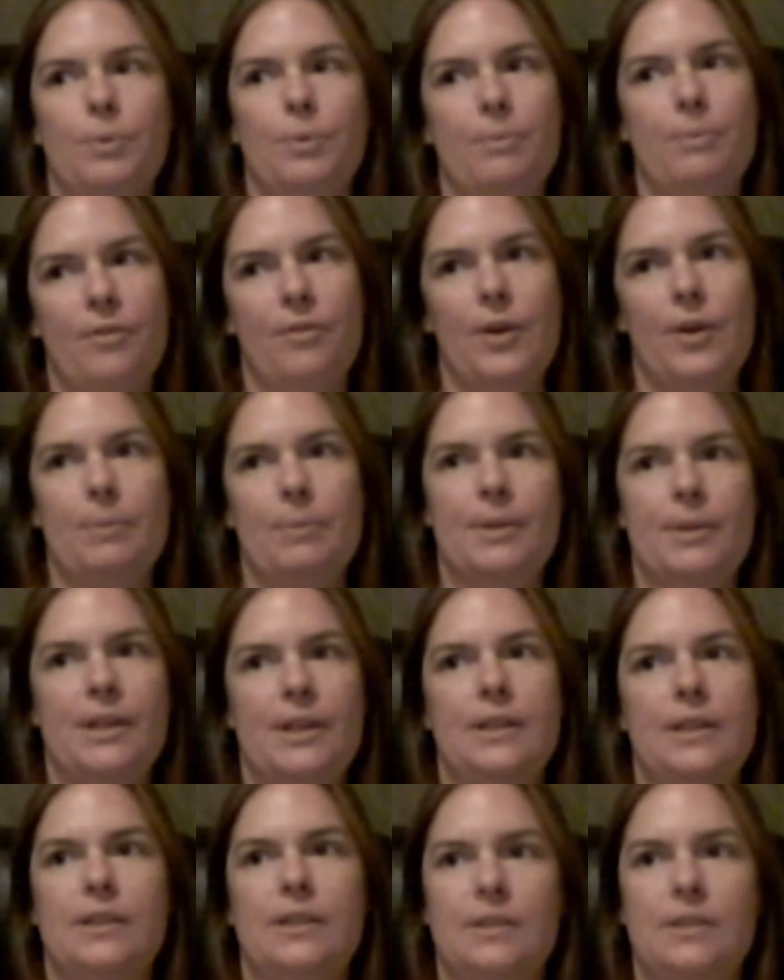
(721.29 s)
my
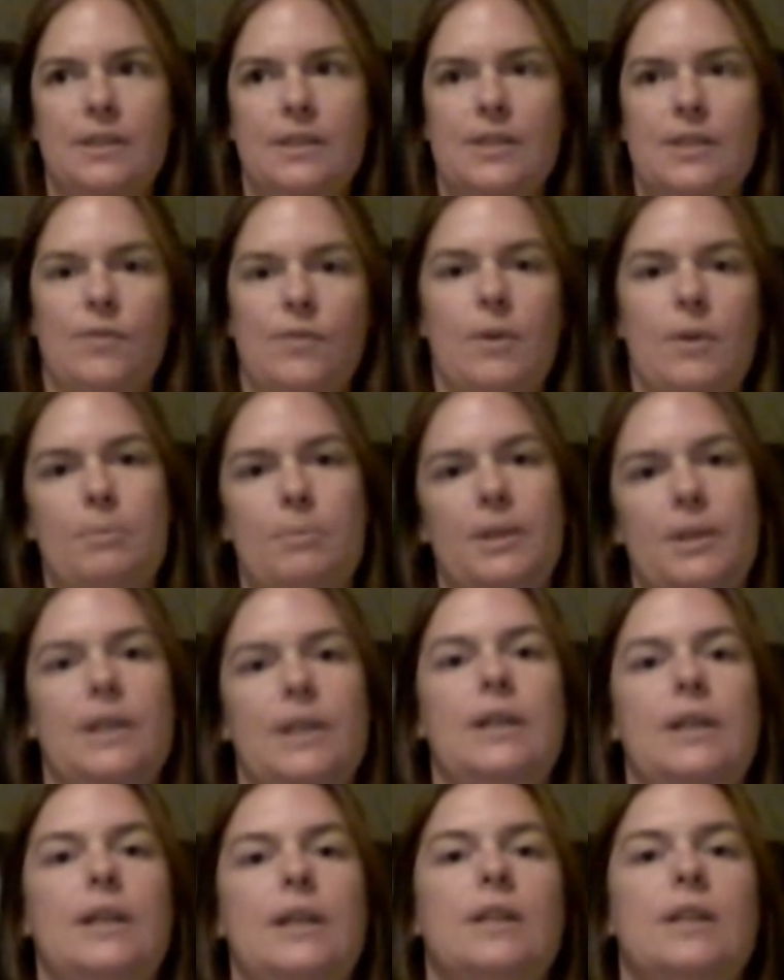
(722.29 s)
family and his
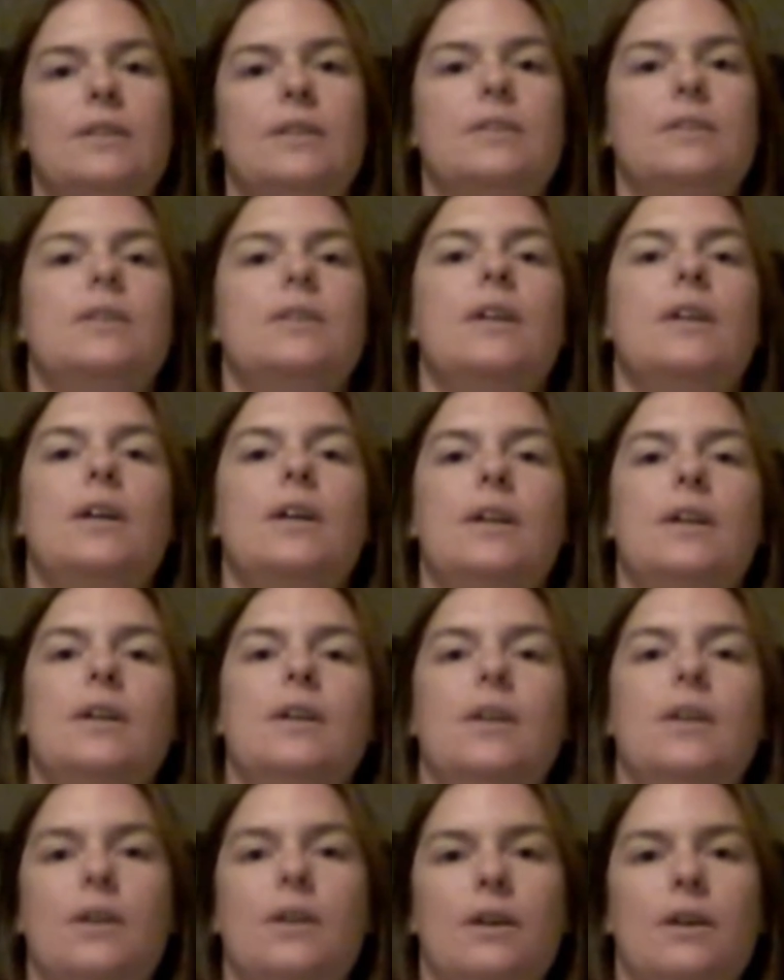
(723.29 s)
family, and
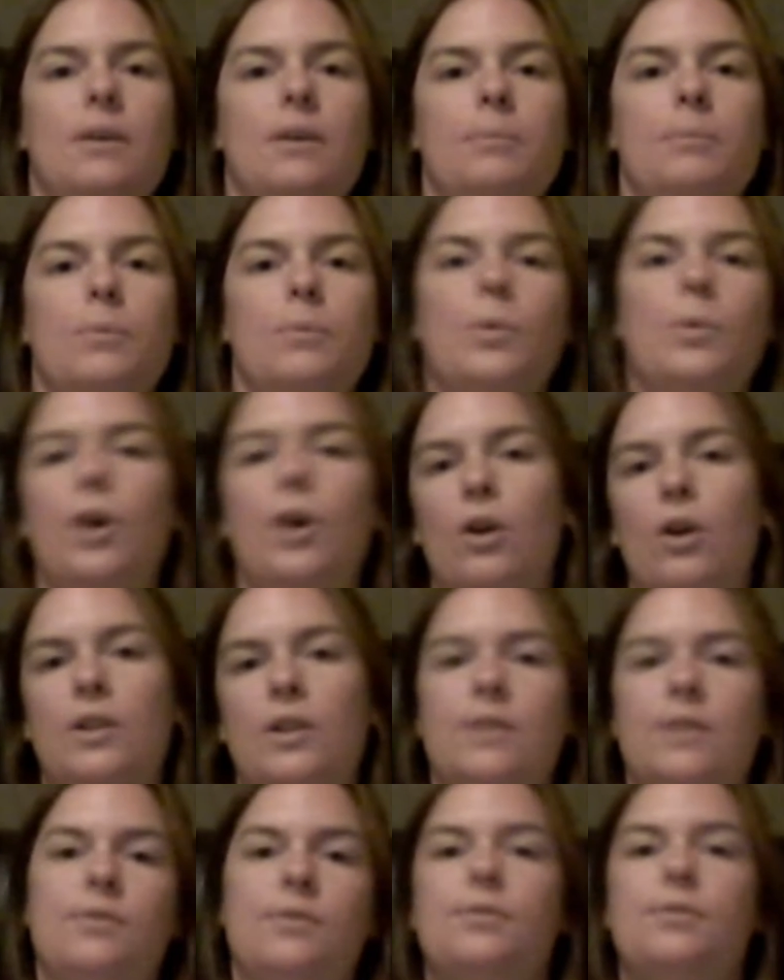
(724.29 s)
we all
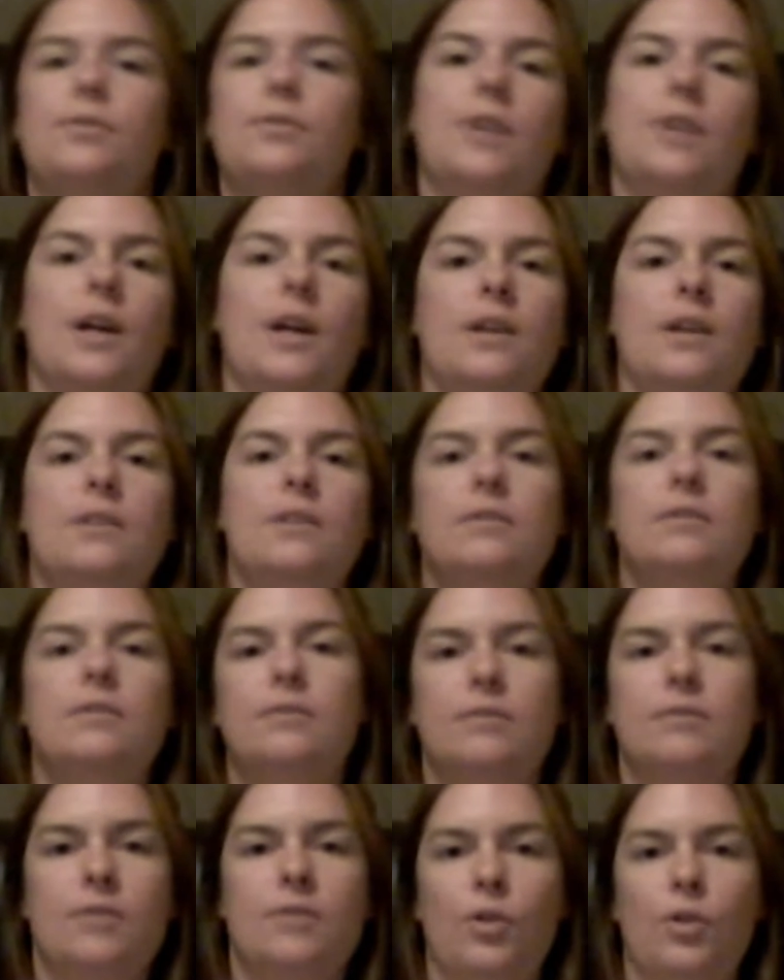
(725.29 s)
live kind of
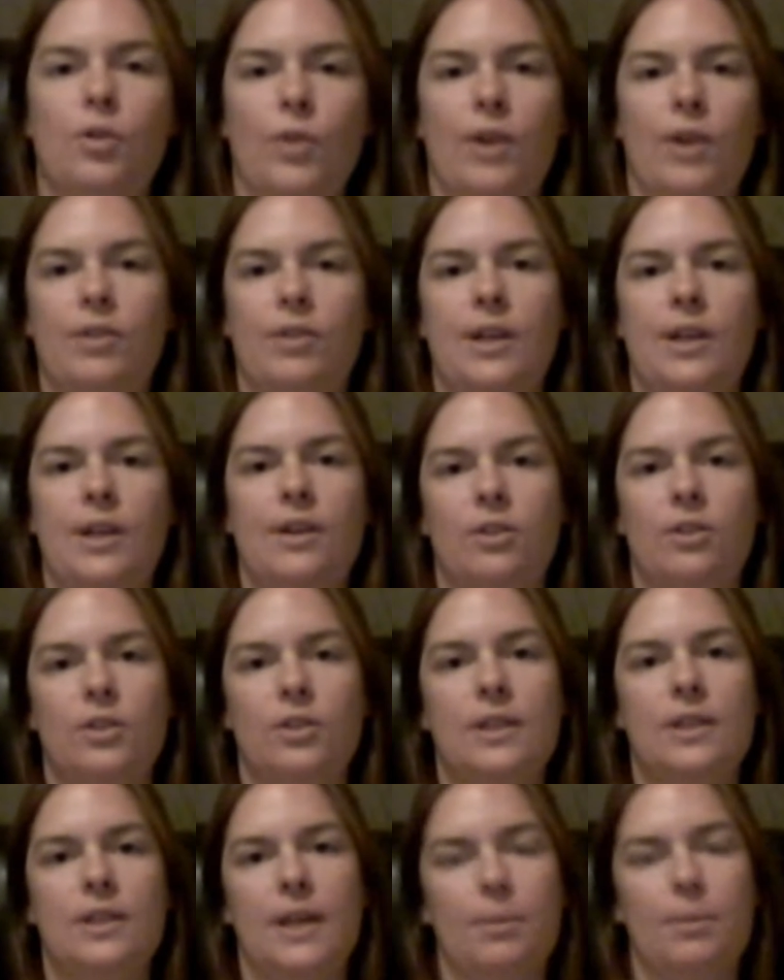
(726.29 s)
around here
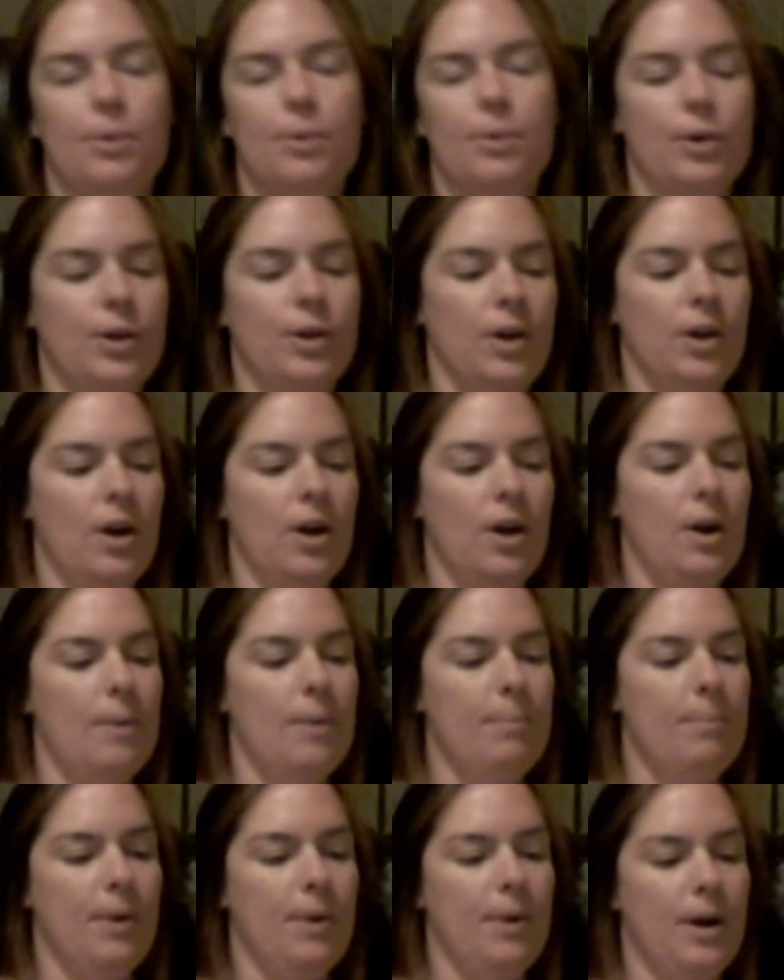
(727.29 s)
in the neighborhood.
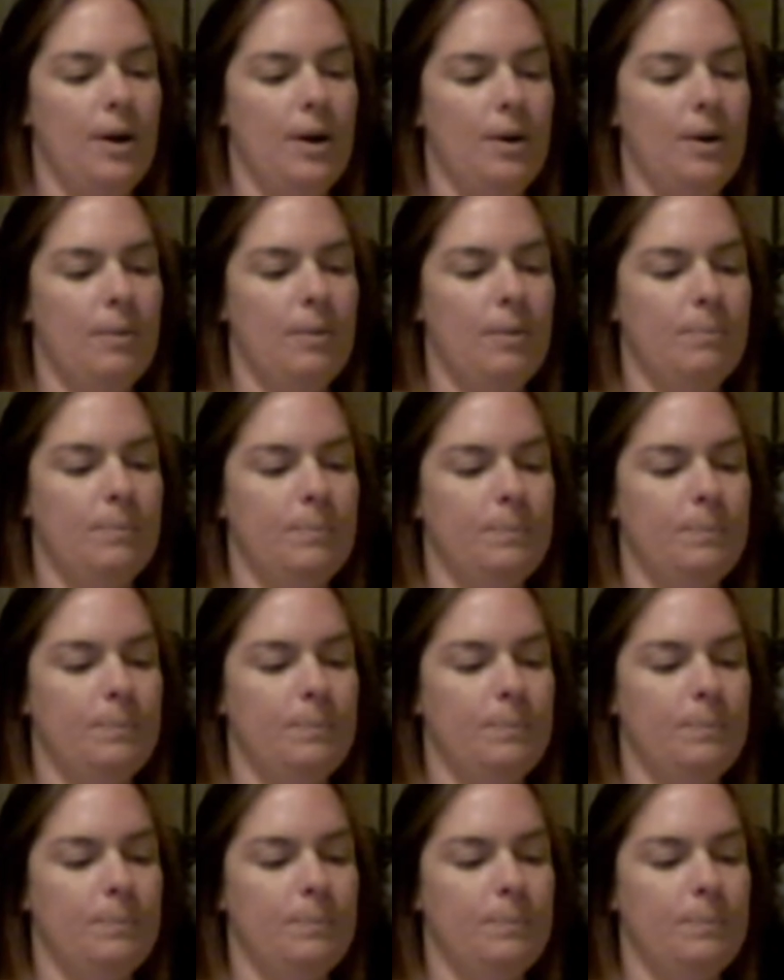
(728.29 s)
But I